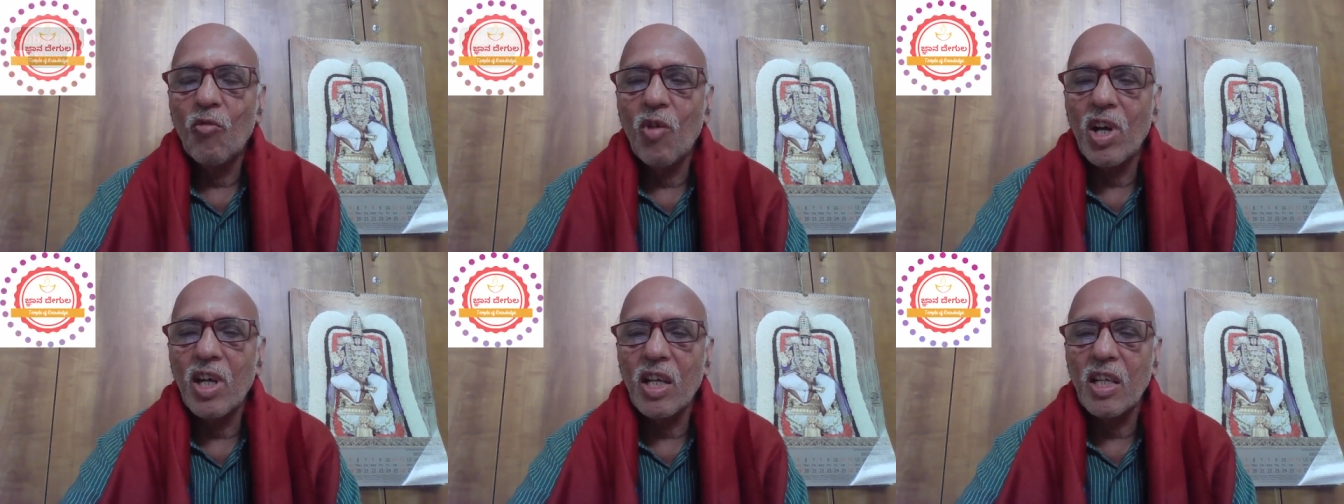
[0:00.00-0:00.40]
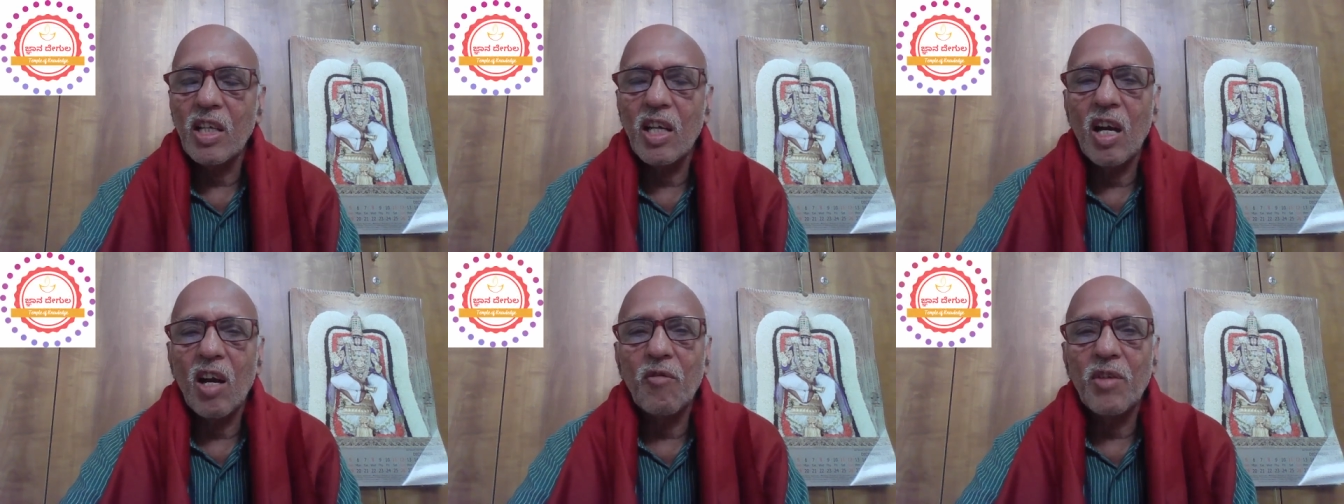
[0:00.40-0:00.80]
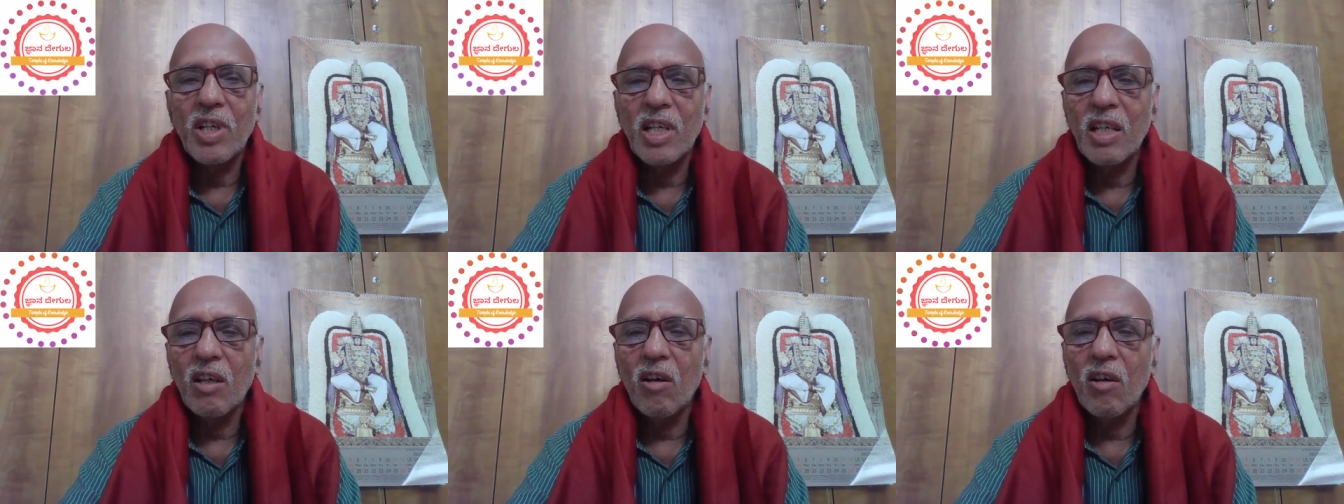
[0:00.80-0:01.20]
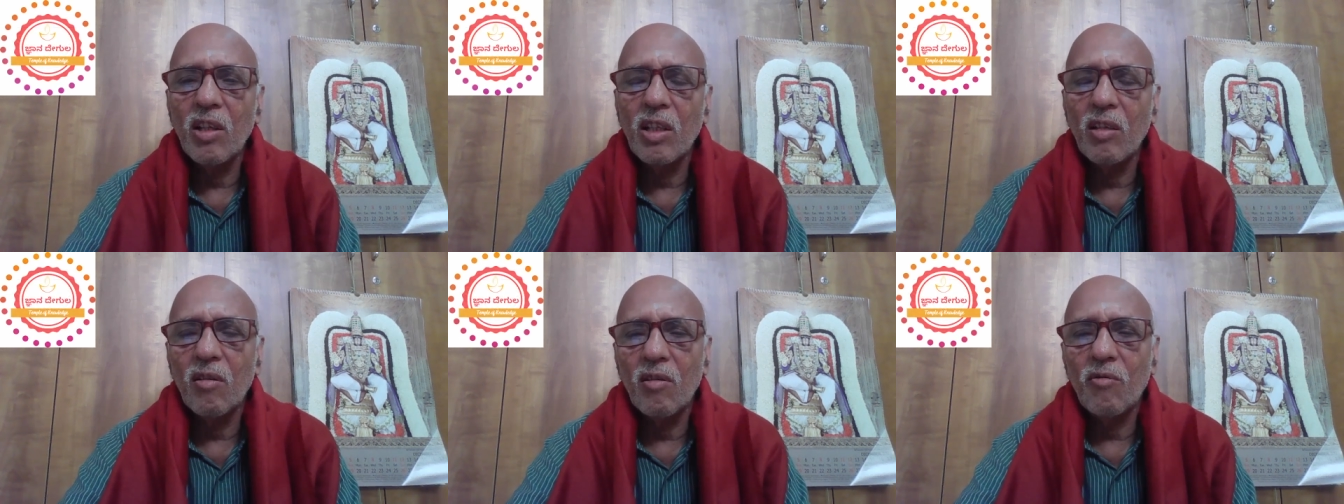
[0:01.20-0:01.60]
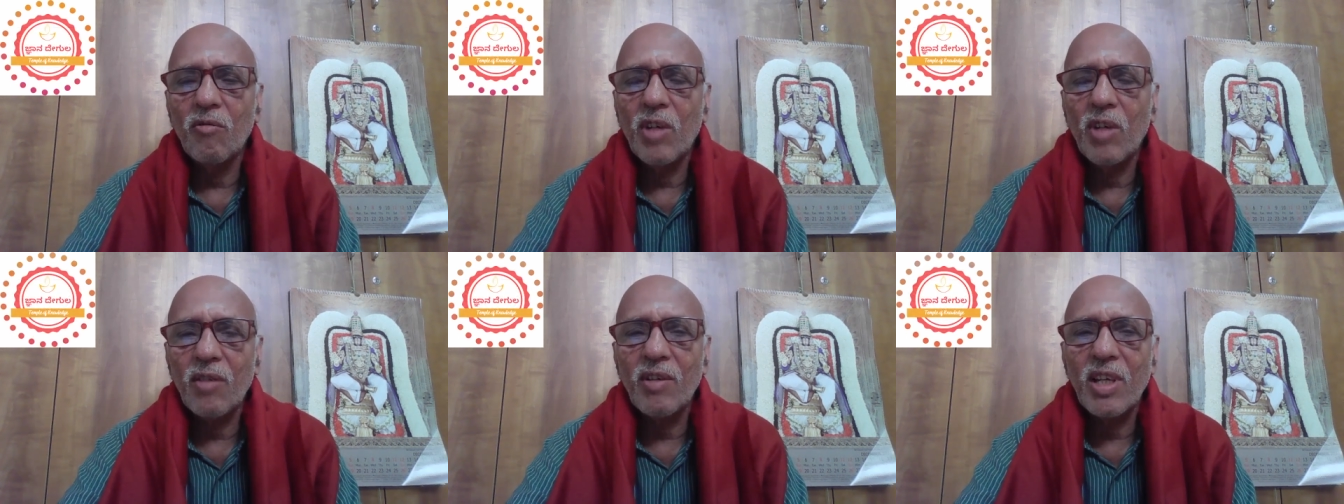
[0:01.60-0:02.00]
water, he offered all
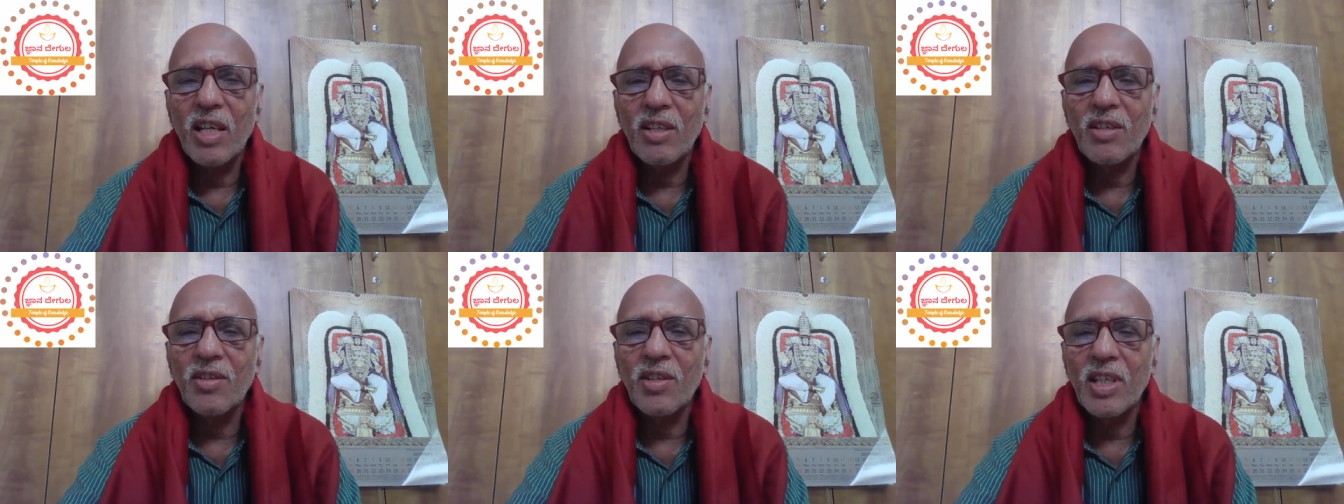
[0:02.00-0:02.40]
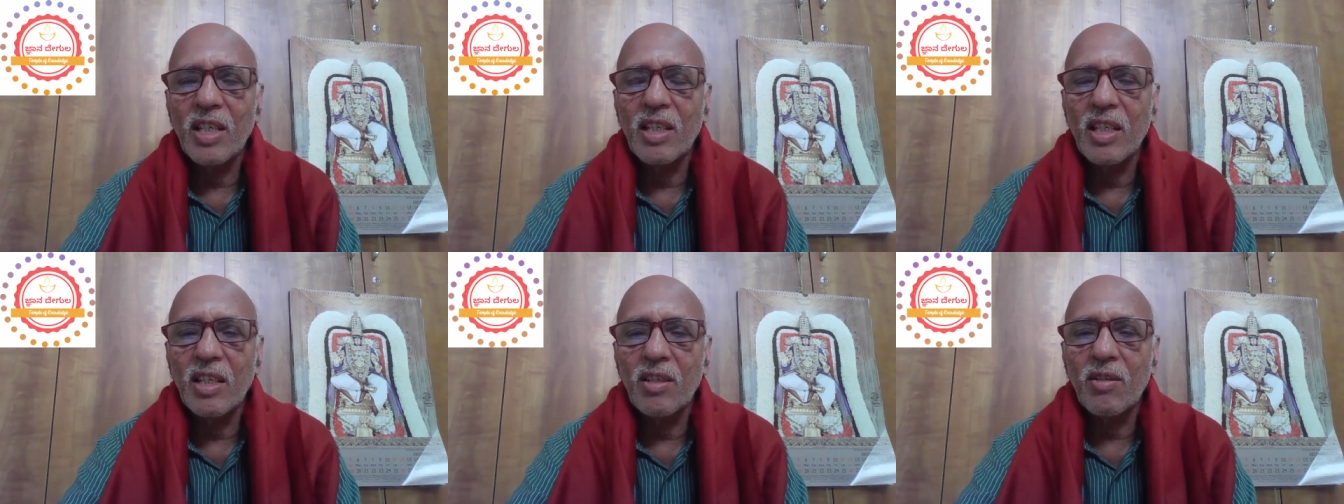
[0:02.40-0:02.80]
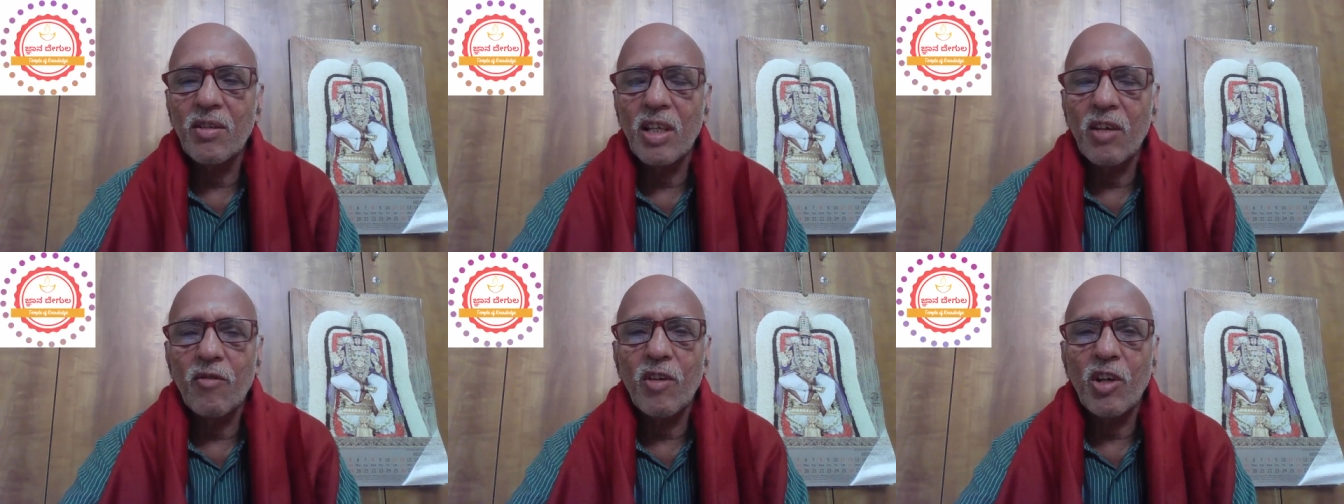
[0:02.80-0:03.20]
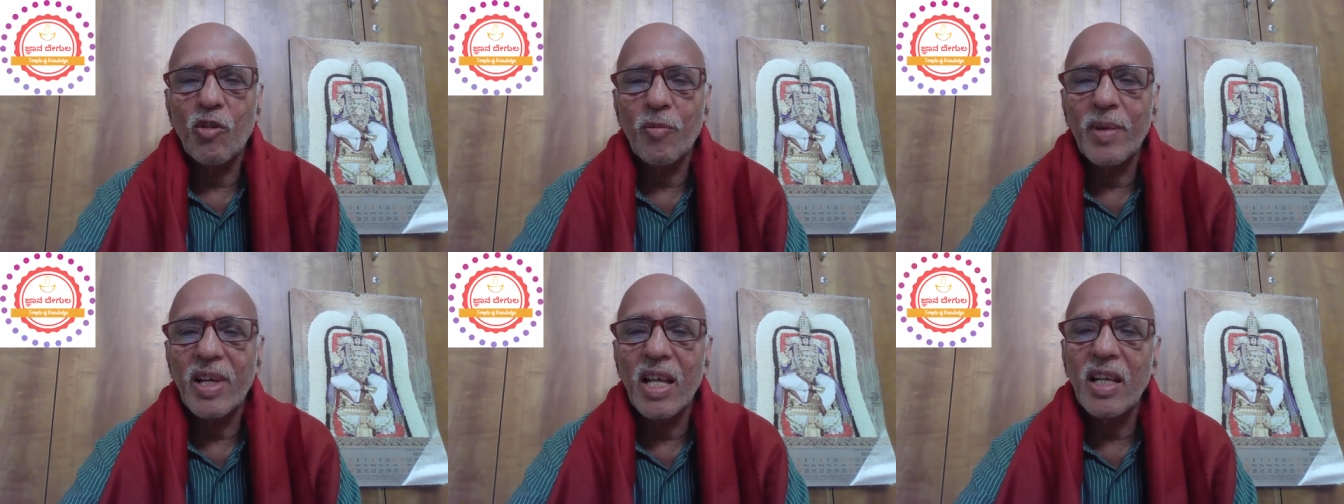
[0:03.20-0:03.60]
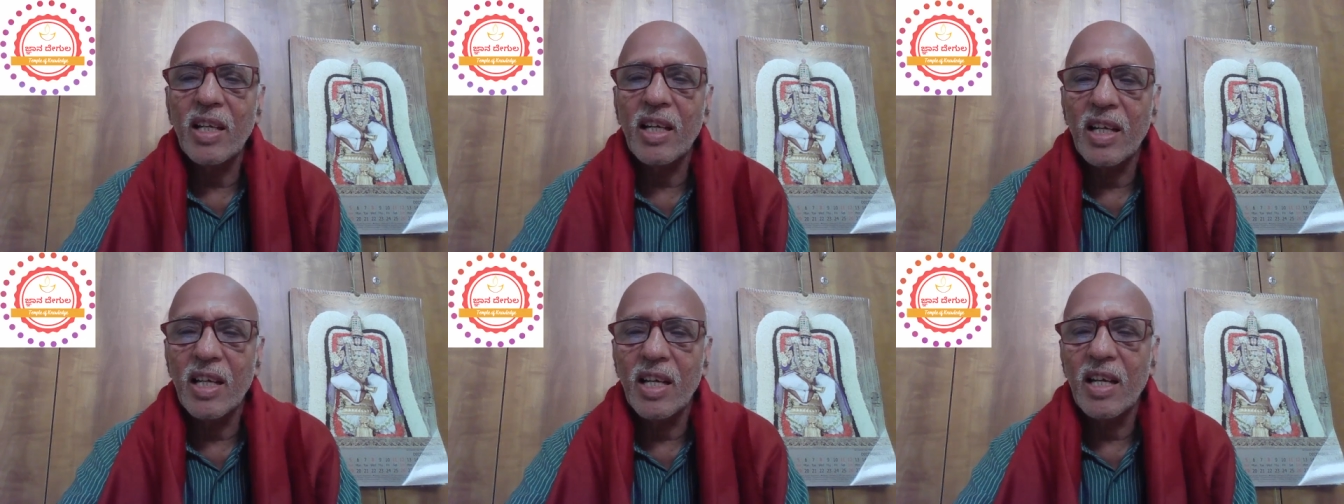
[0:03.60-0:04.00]
whatever necessary things that were to be
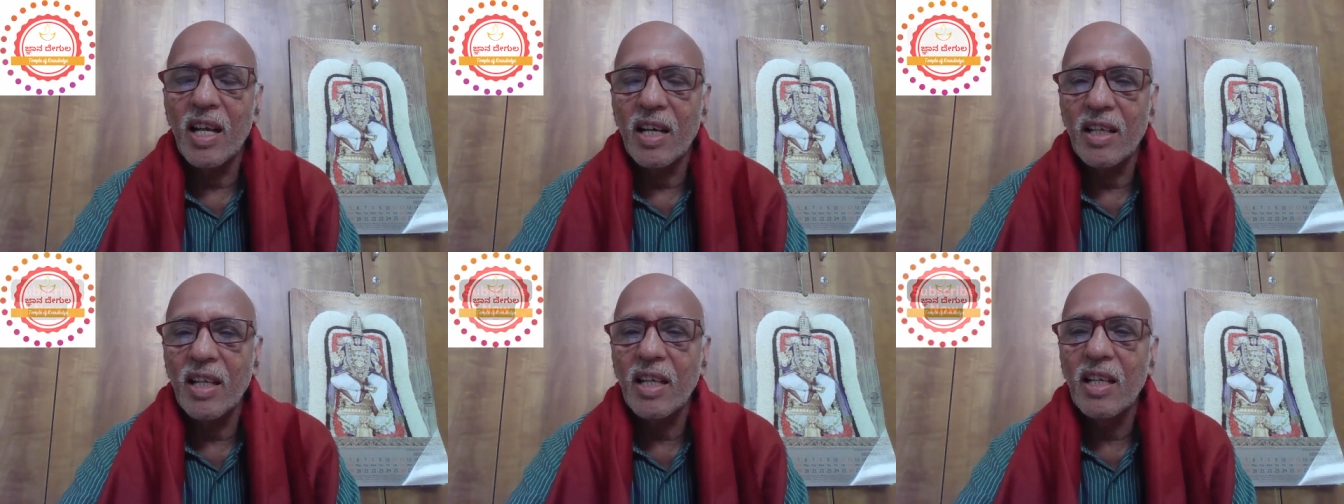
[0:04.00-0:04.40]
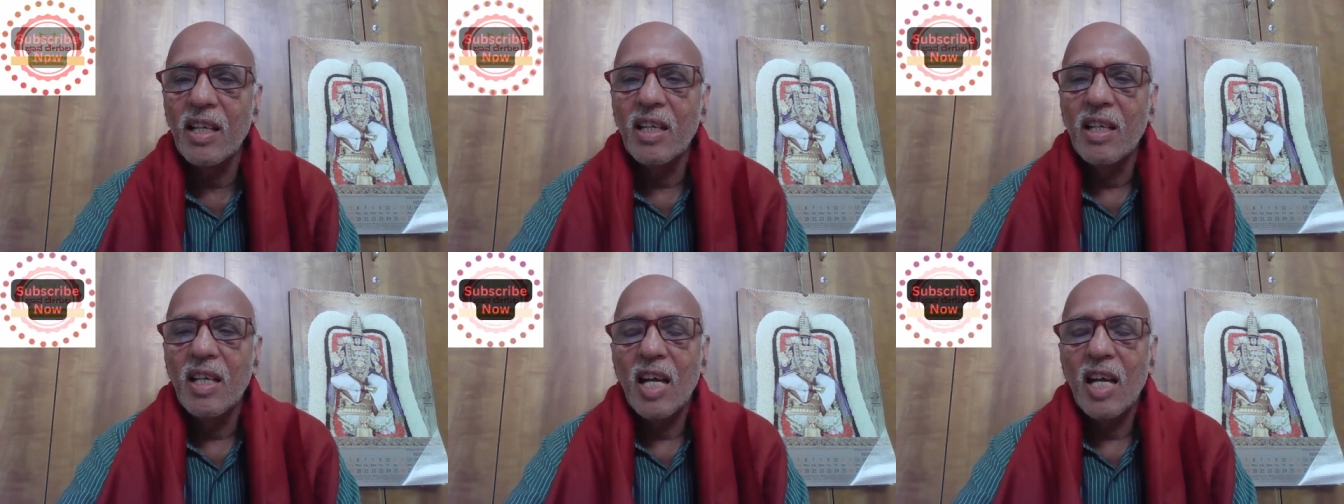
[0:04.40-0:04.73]
done, he did and then